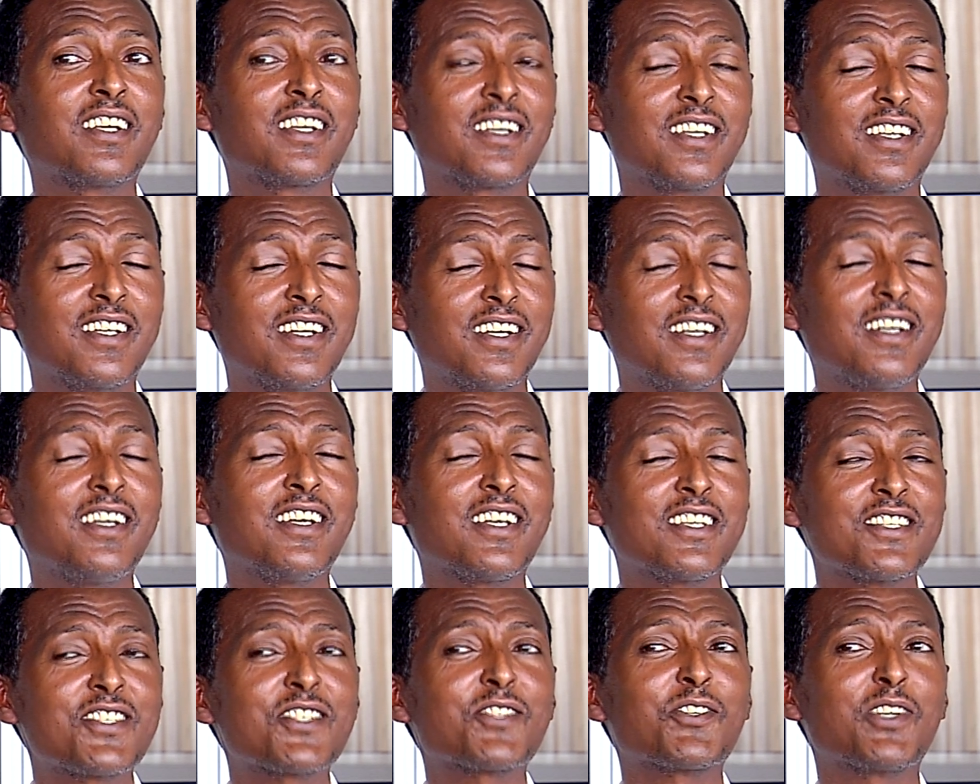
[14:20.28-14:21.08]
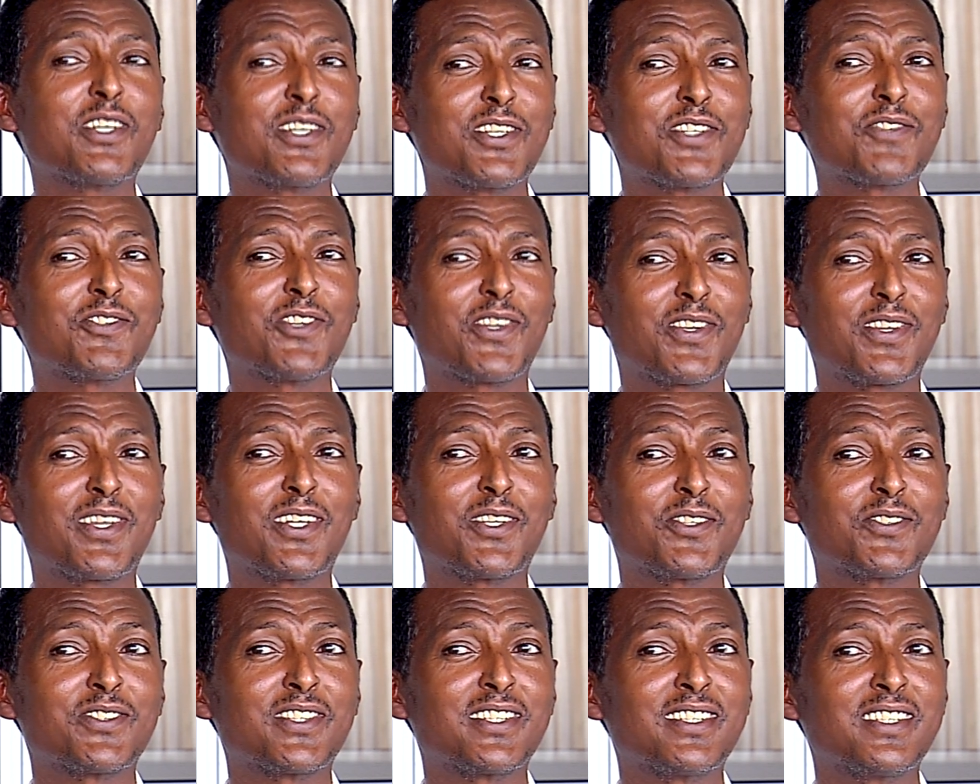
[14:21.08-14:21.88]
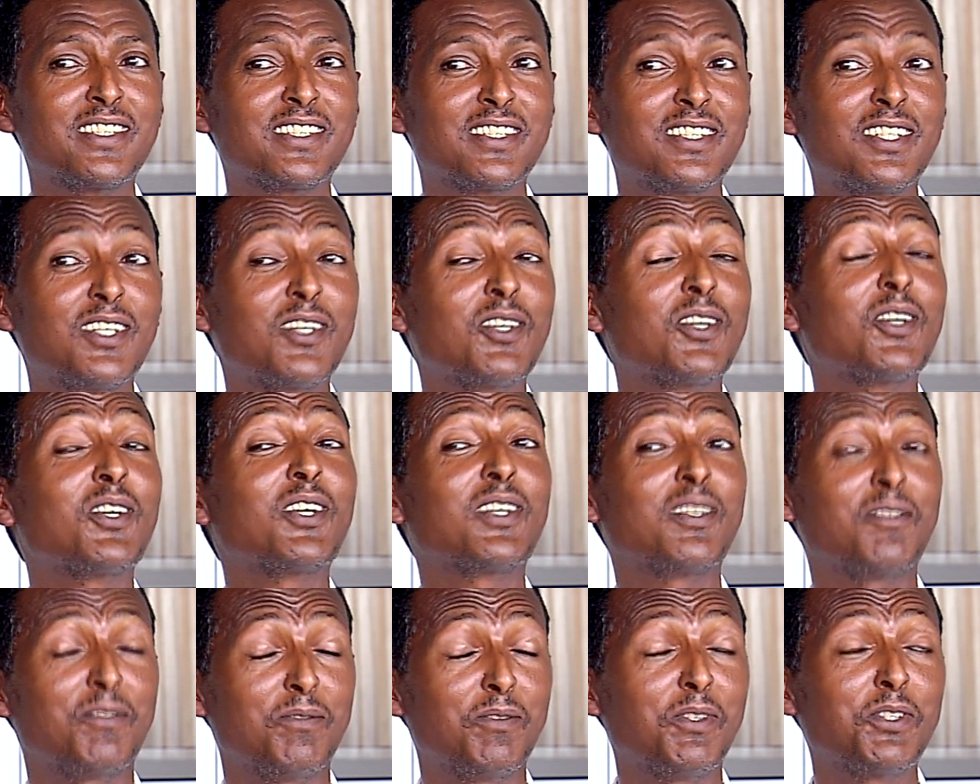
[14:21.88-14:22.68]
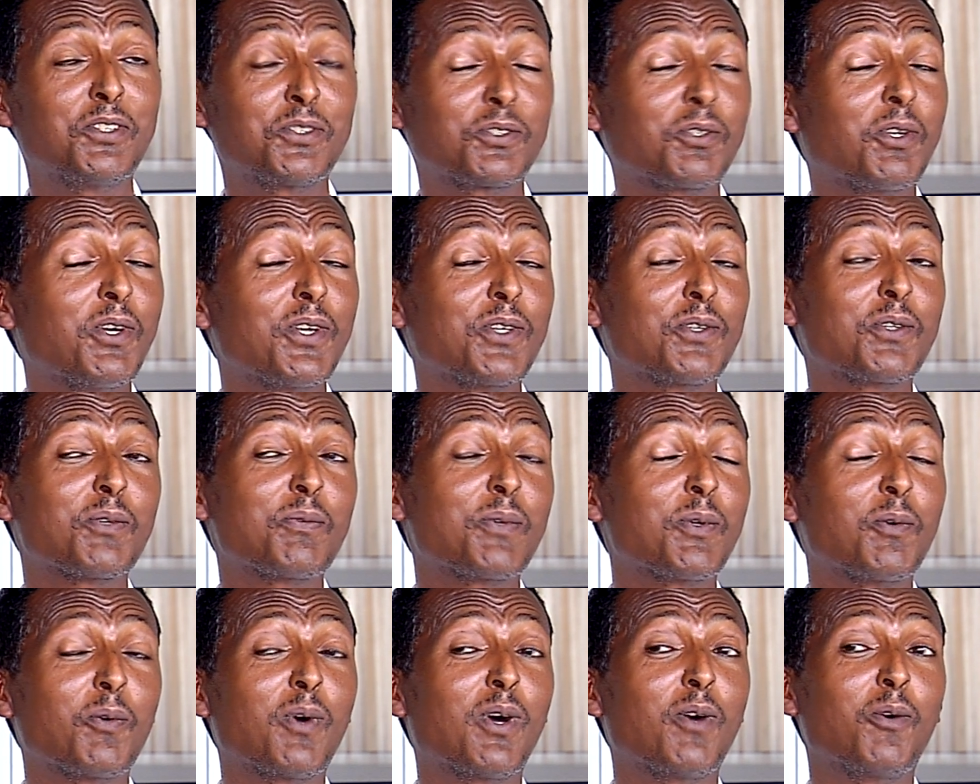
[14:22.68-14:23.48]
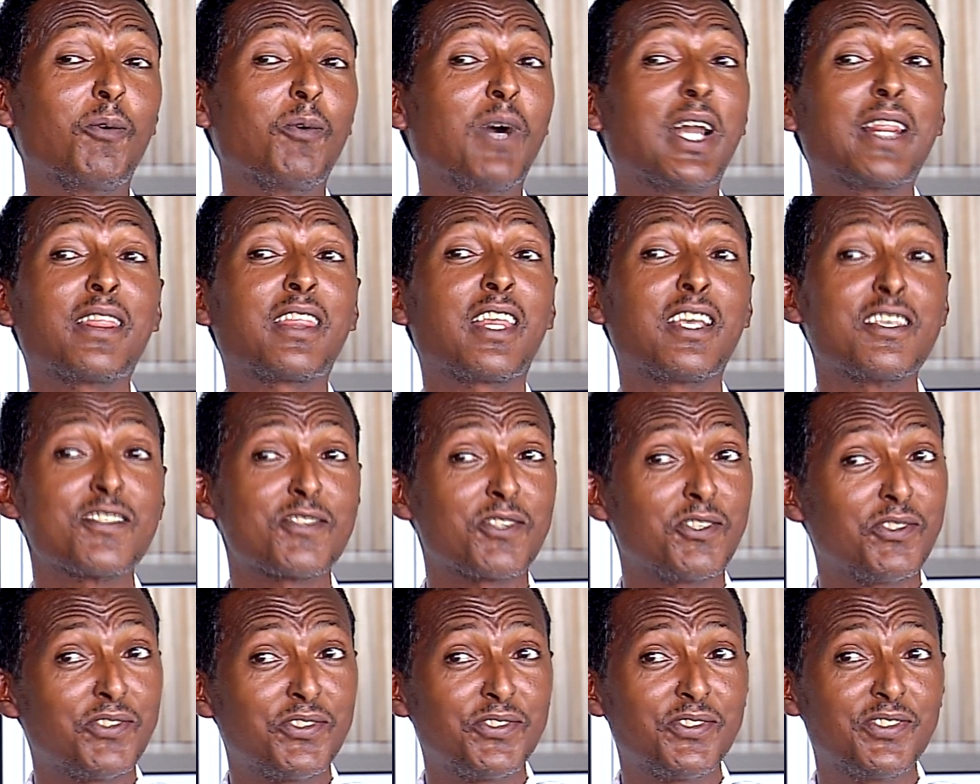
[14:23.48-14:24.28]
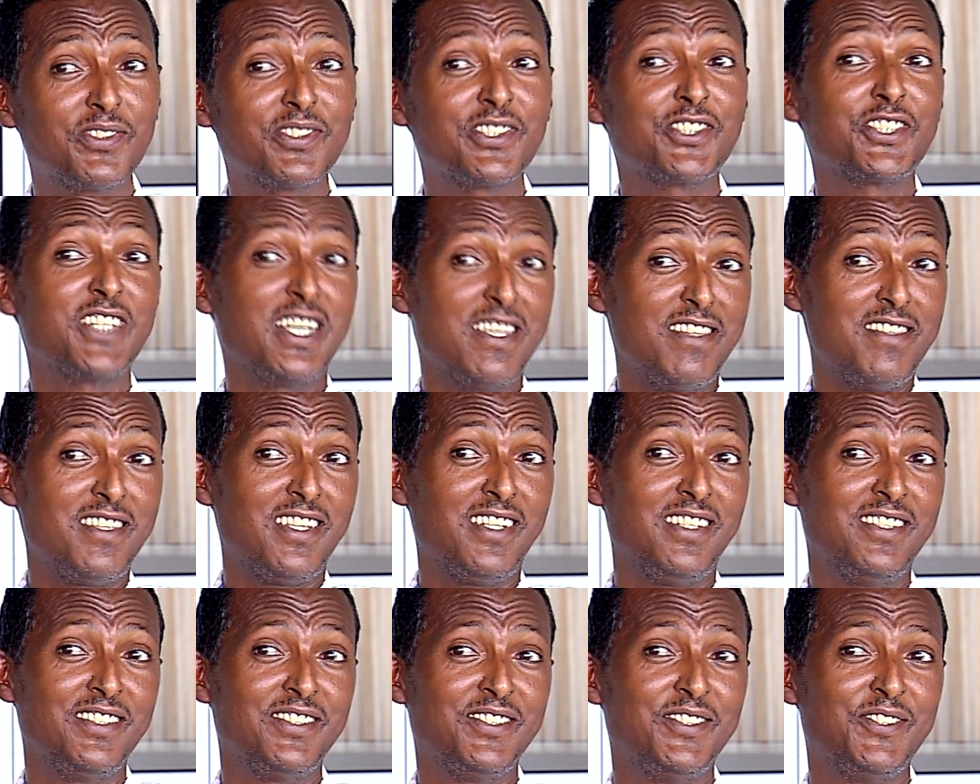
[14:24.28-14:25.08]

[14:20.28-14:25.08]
Gadaa is 24,000. It's going to be one-tenth of Shenzhen.